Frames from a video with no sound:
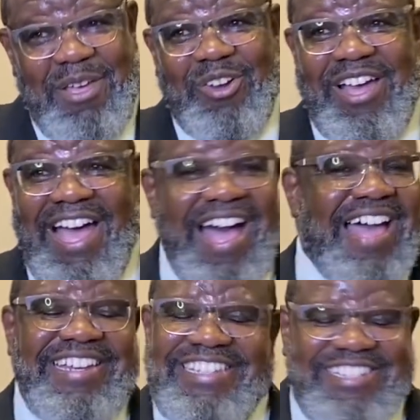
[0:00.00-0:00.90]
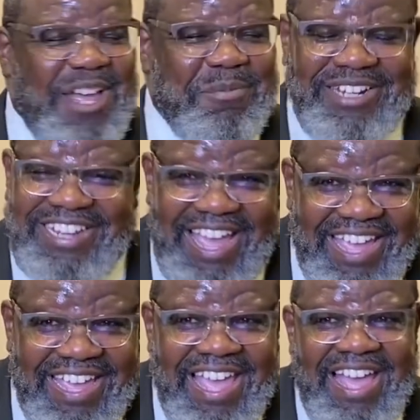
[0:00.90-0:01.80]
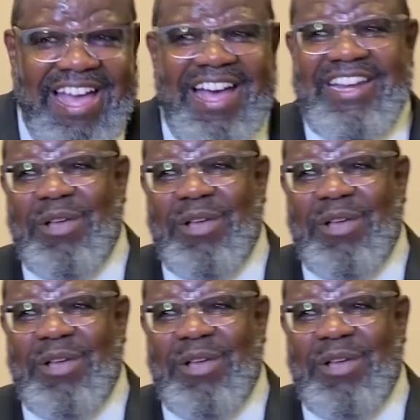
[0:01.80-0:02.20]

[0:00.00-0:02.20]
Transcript: on a hot summer day, uh, they